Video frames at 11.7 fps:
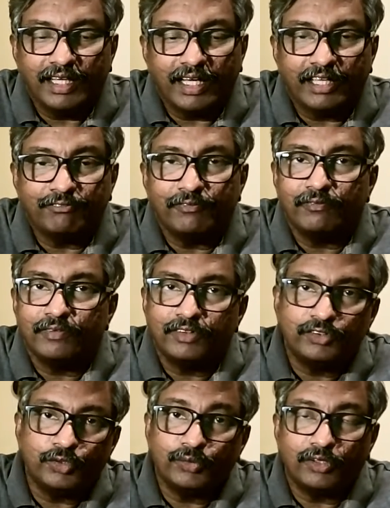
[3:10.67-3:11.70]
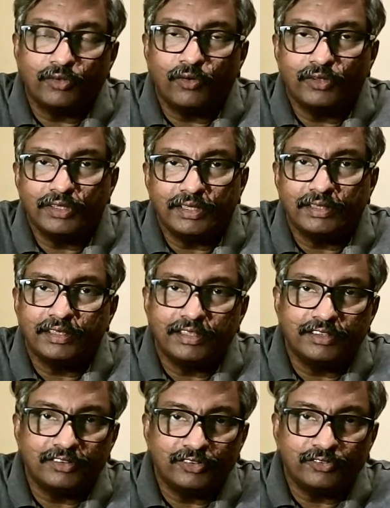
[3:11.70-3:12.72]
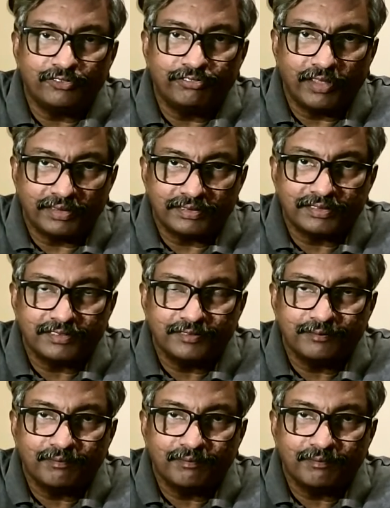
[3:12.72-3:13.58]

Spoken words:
I took a corner a little too fast.